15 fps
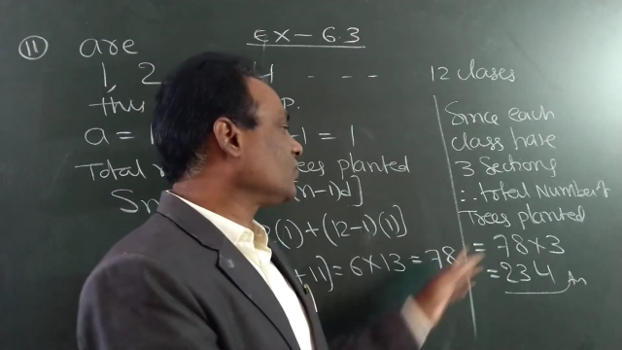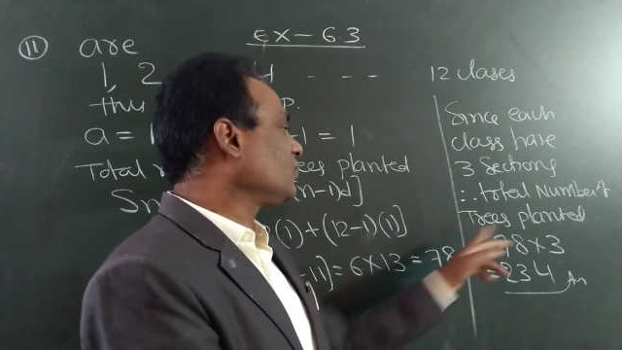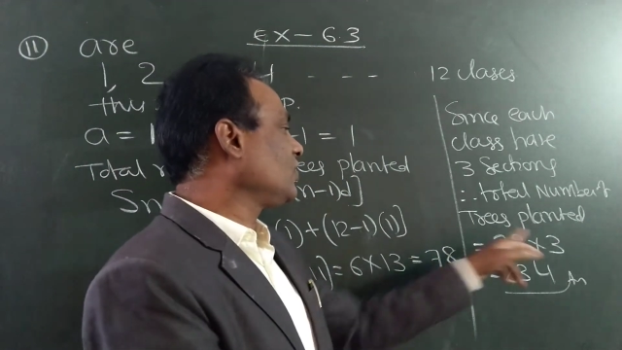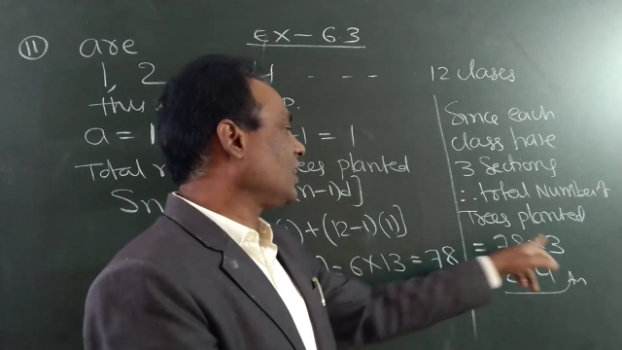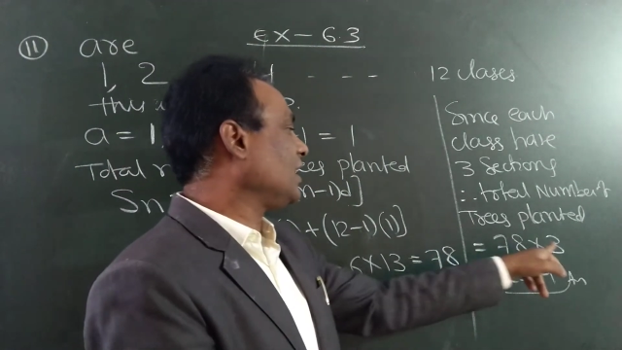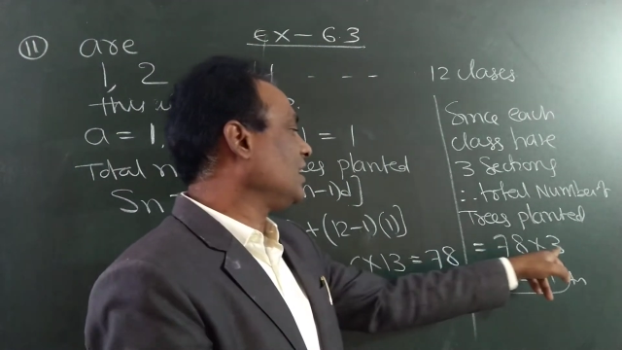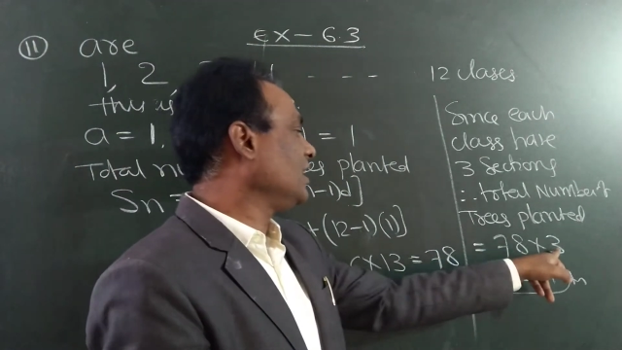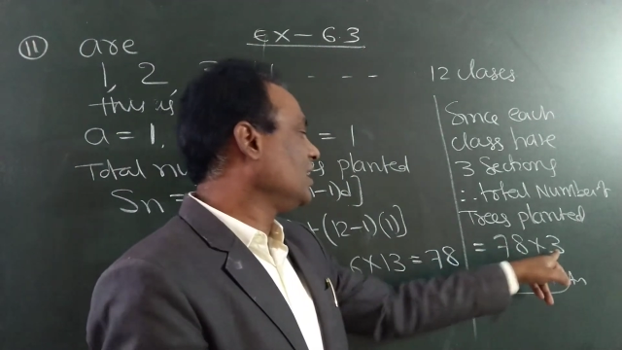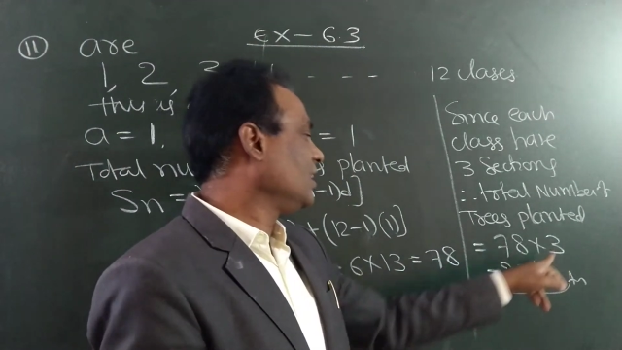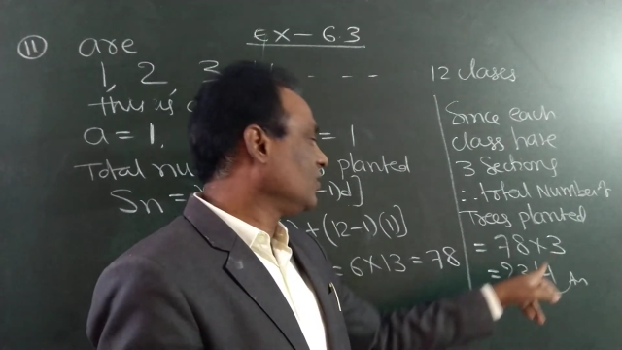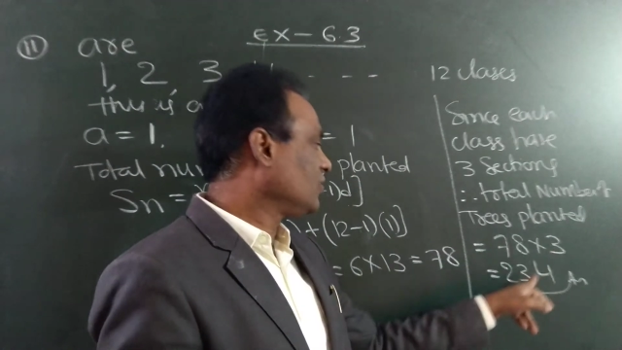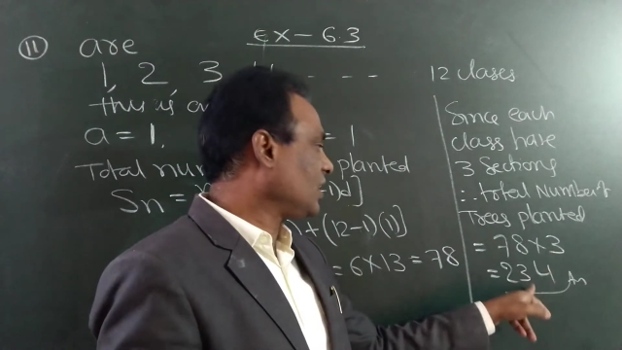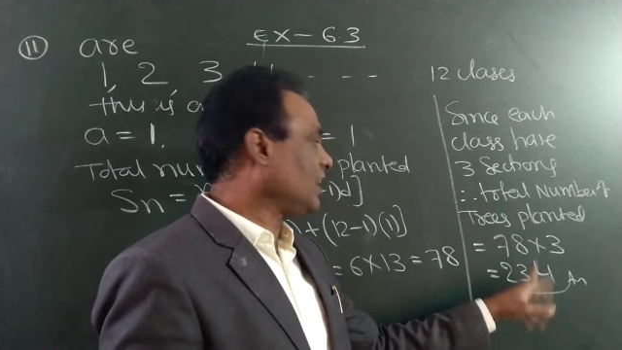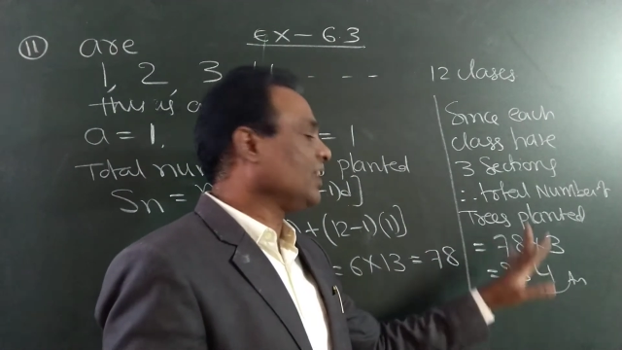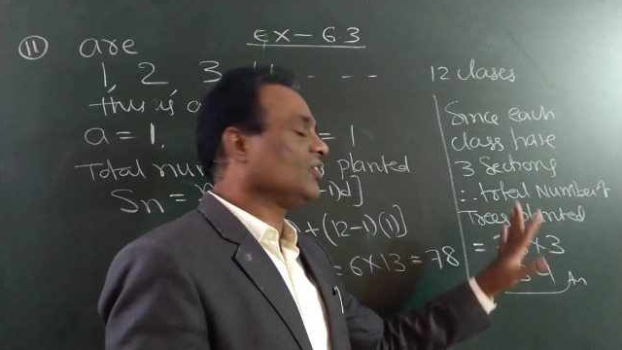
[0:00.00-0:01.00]
3,
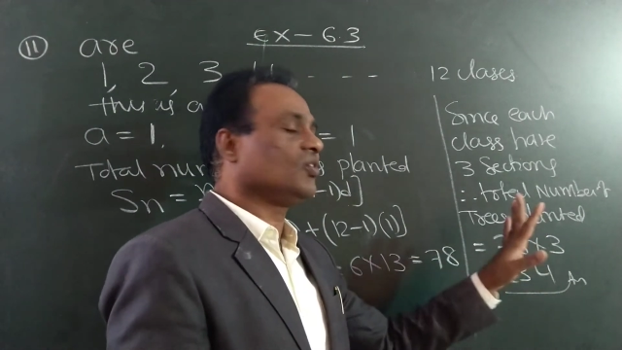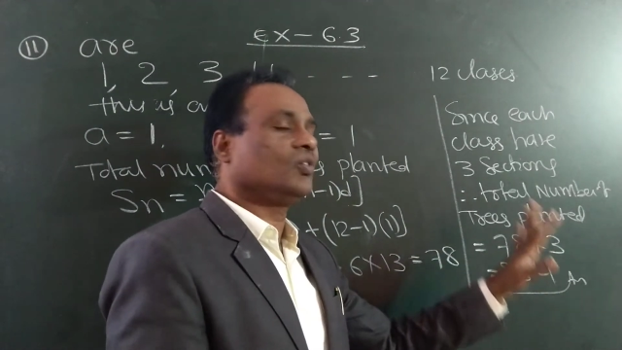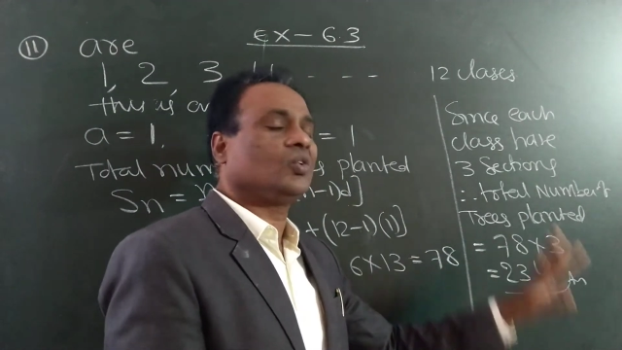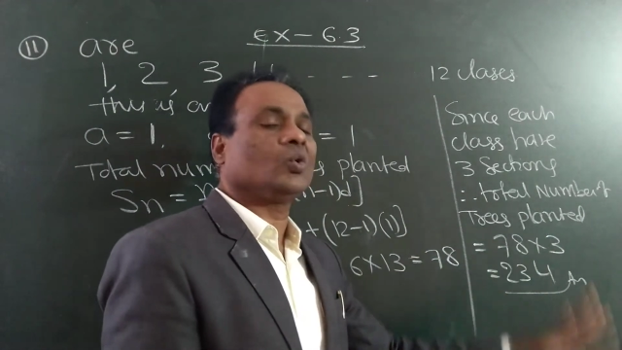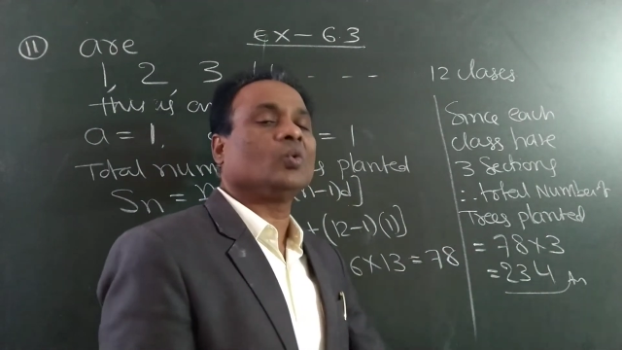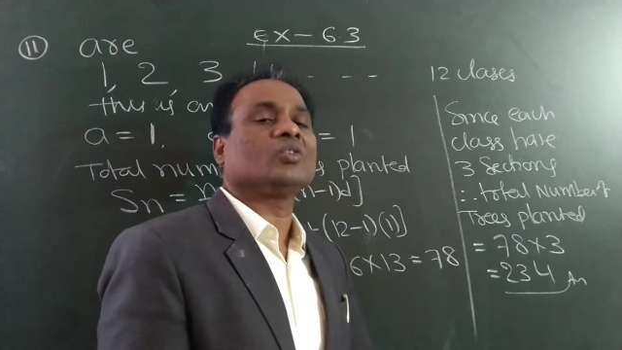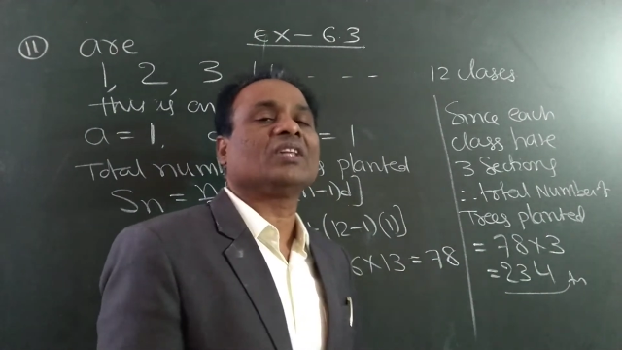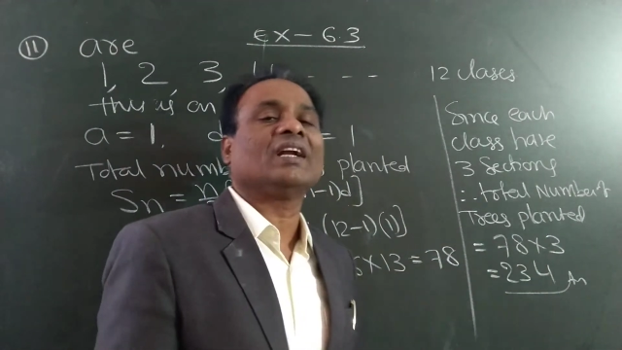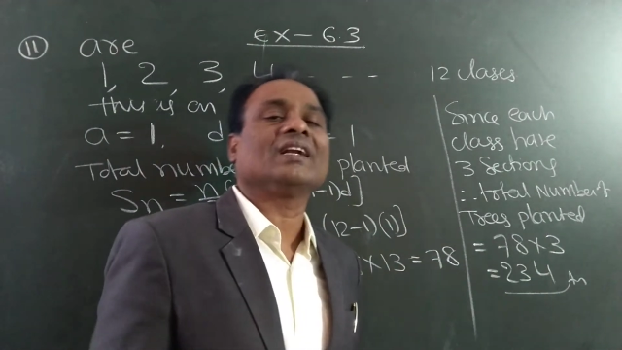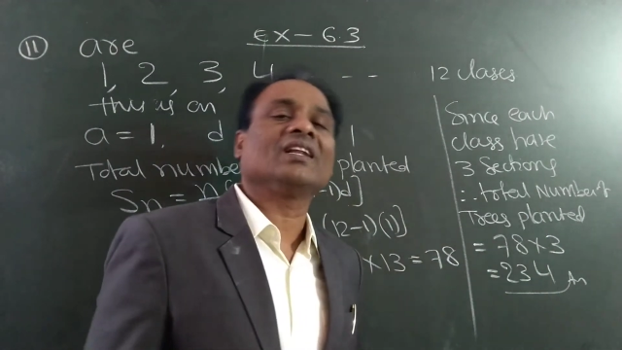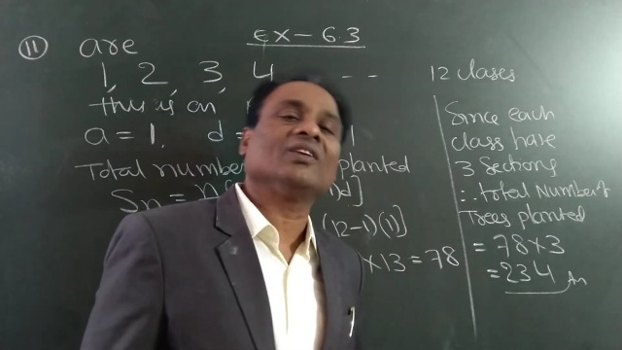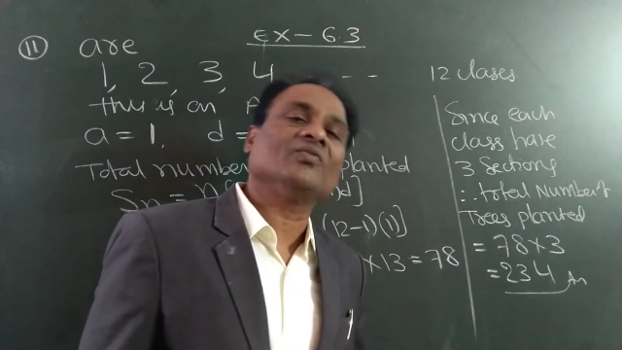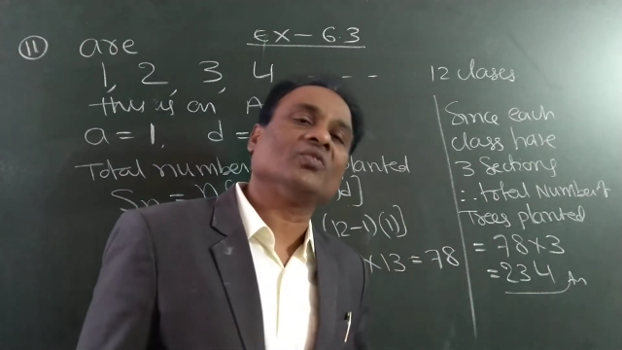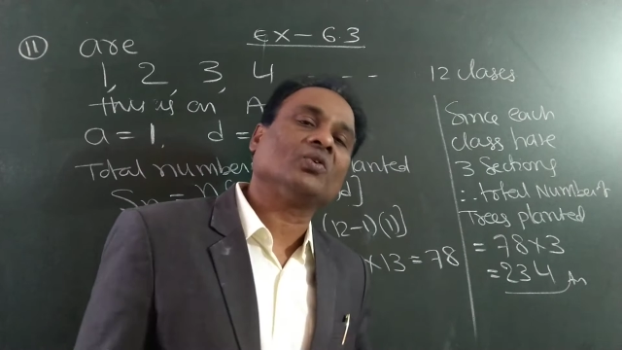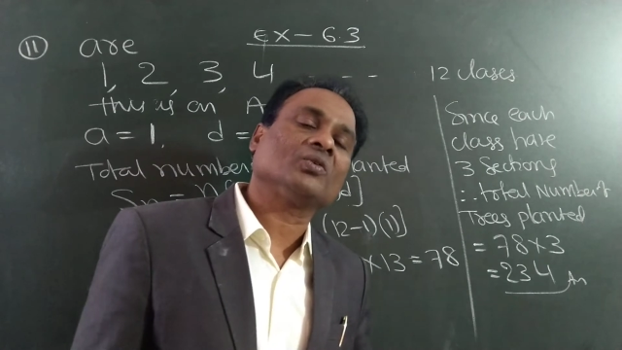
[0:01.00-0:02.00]

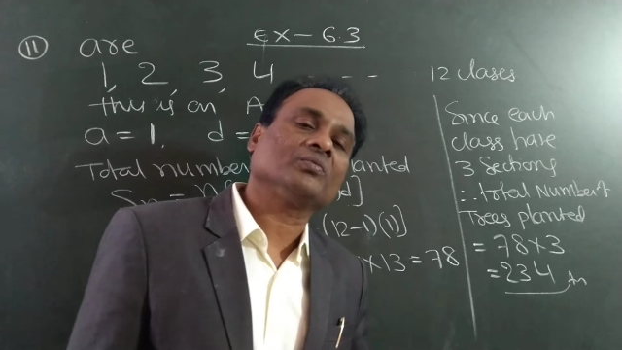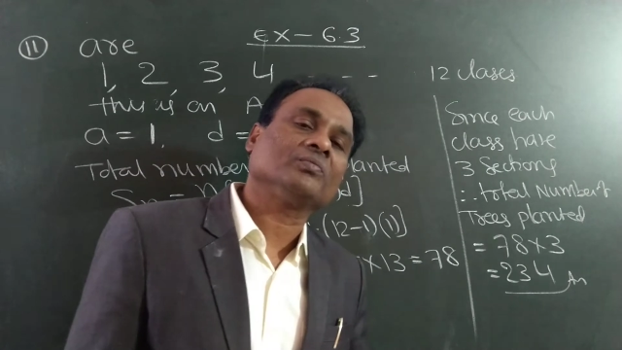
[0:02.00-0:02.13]
234.